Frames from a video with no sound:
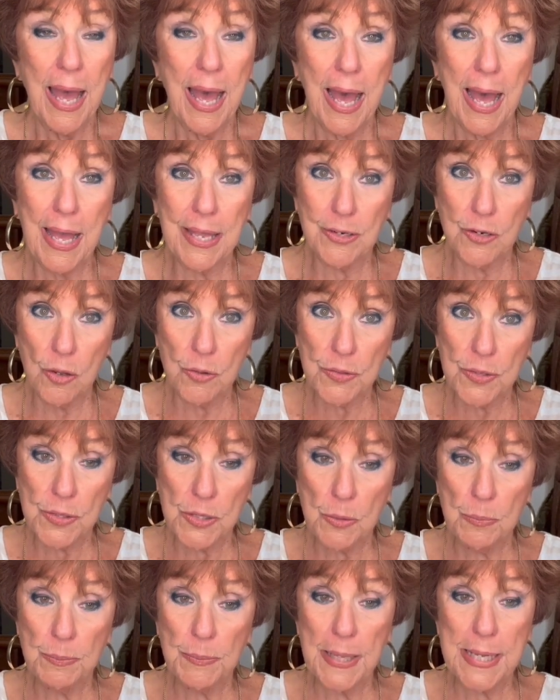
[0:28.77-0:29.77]
I know that
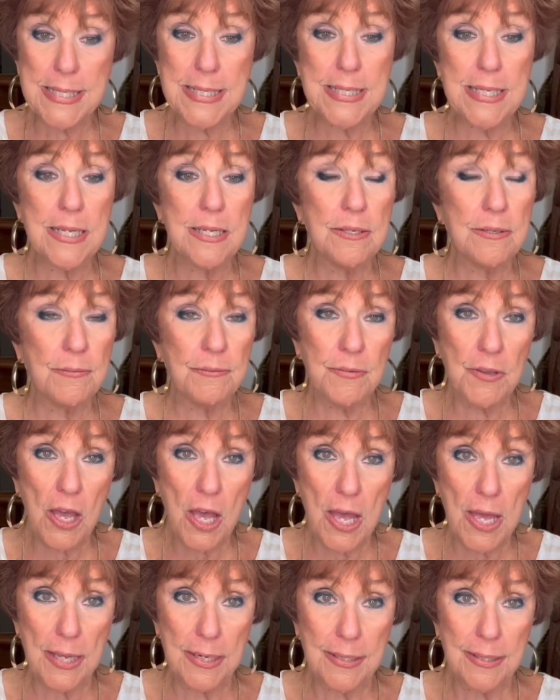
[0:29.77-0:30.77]
the blessings of
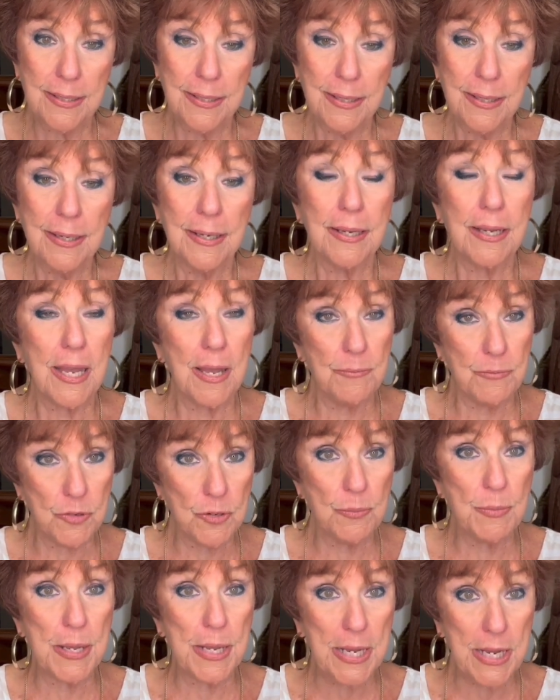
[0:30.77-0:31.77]
God come to
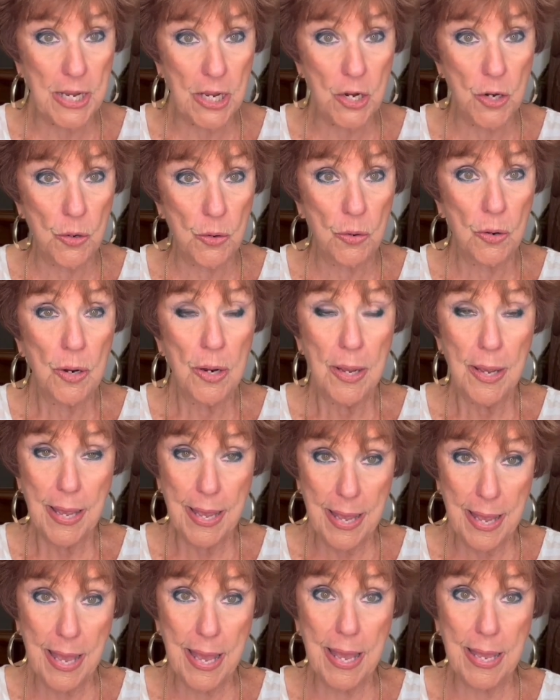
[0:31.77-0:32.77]
me here
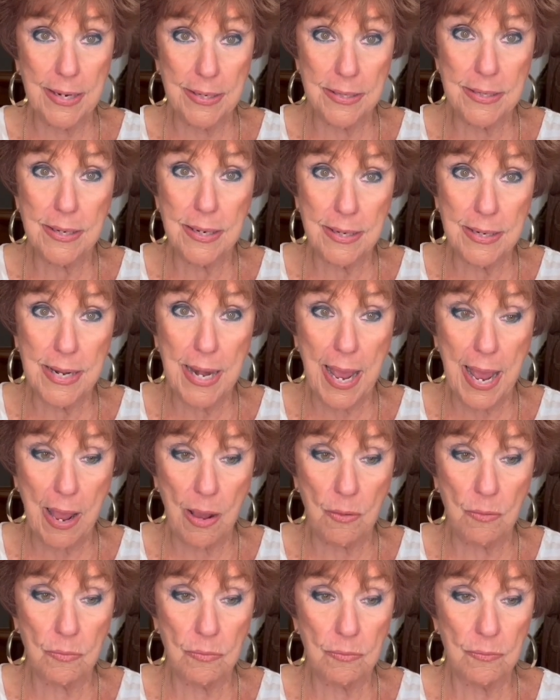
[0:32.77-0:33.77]
and
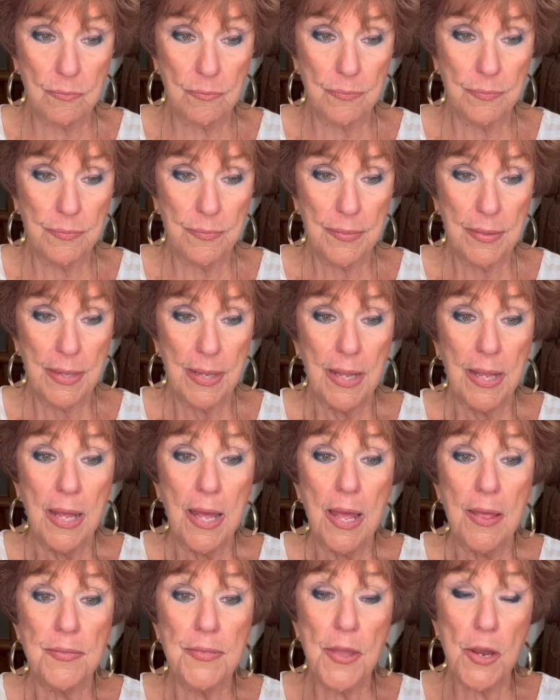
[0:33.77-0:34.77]
now.
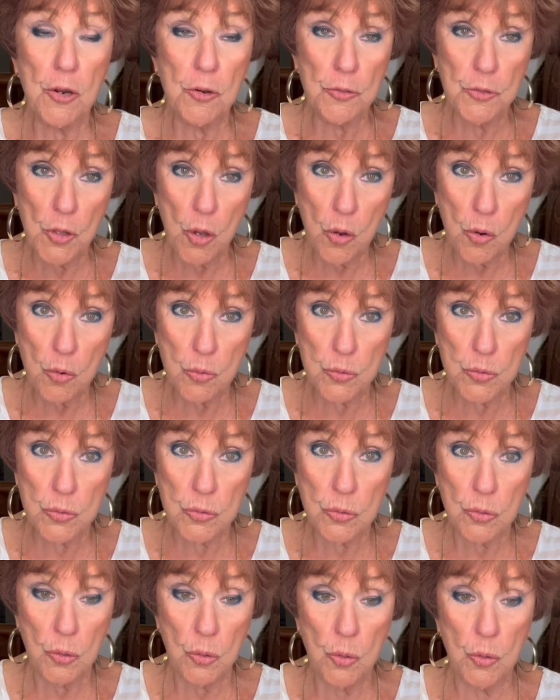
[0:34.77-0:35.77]
There are
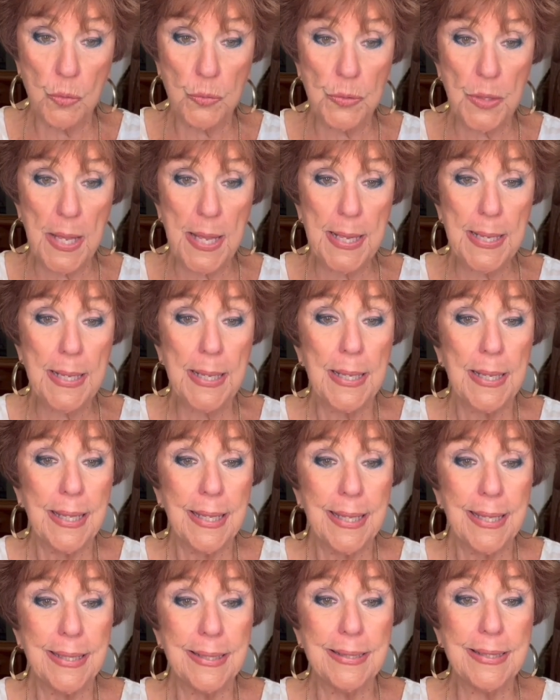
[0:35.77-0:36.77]
those who think
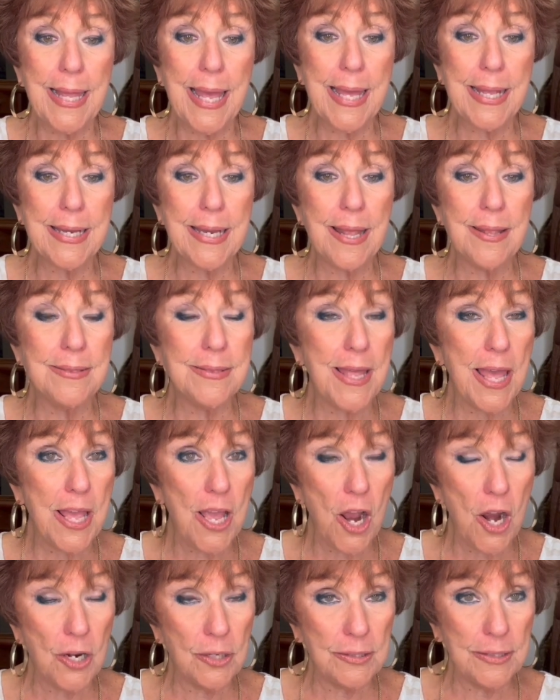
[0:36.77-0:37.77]
that
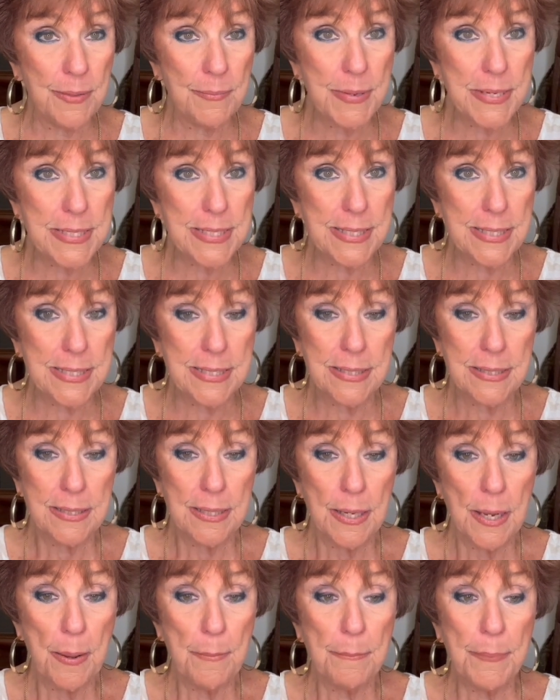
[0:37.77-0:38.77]
they are limited
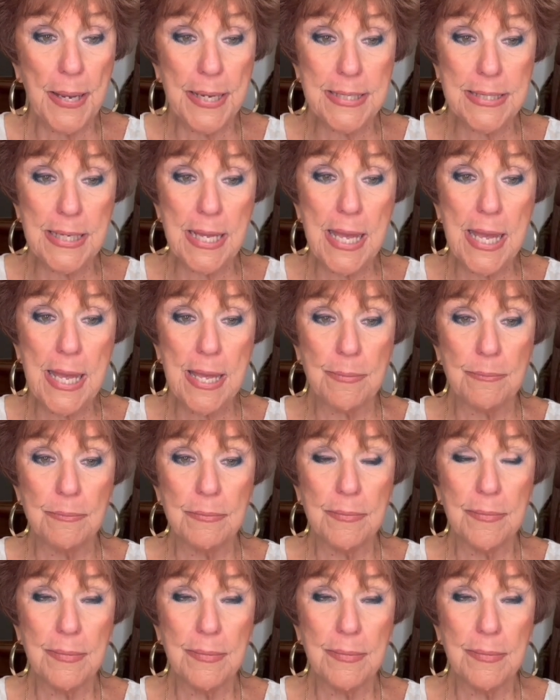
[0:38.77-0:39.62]
by time.